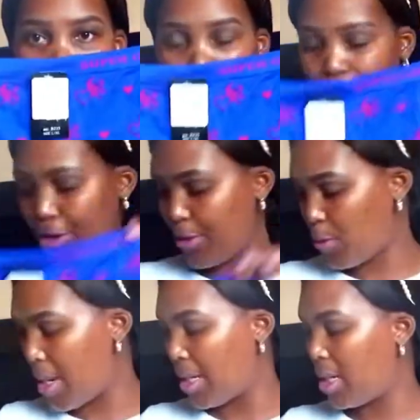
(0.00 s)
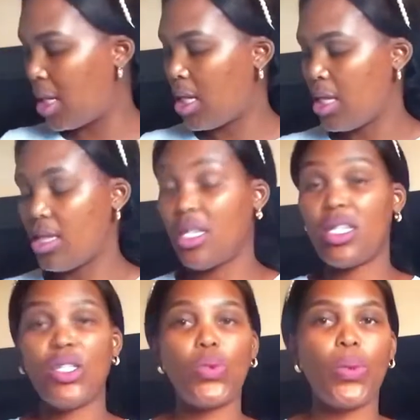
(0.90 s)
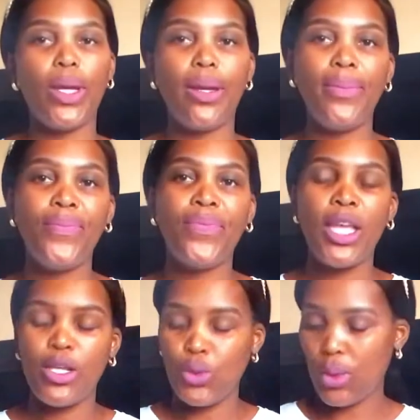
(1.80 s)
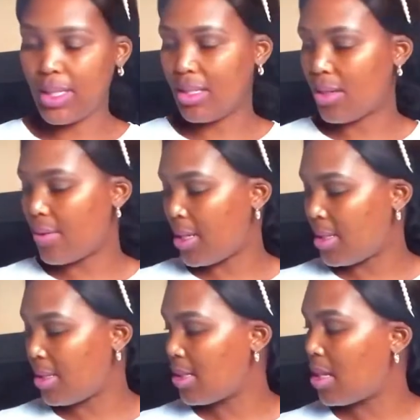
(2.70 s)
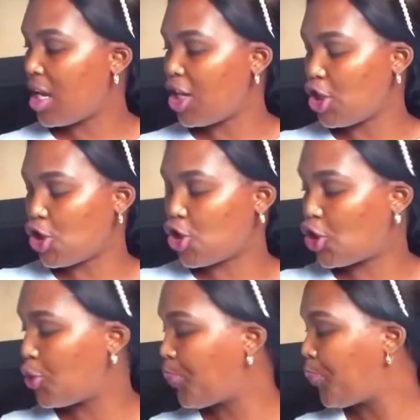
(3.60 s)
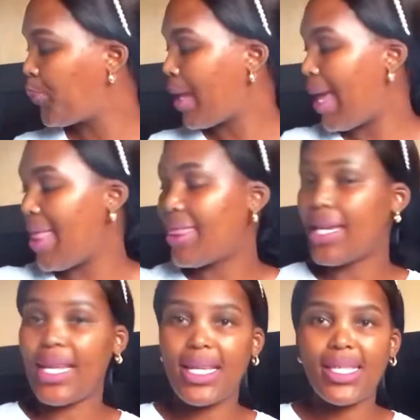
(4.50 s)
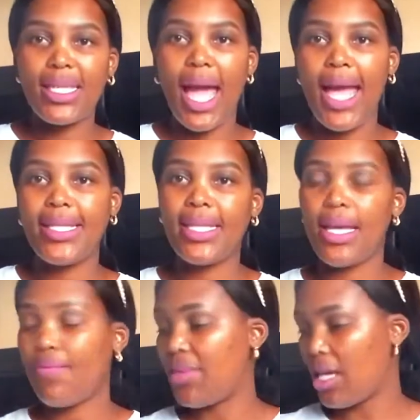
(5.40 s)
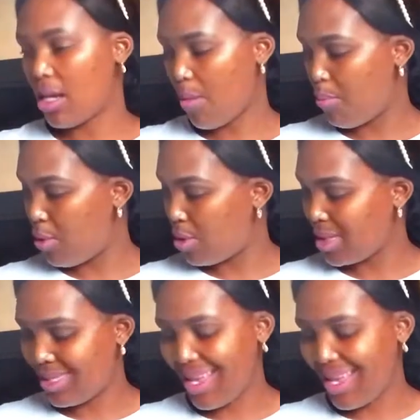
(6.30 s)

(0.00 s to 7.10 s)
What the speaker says: a third one, these were 20 rands each. And the next item that I bought,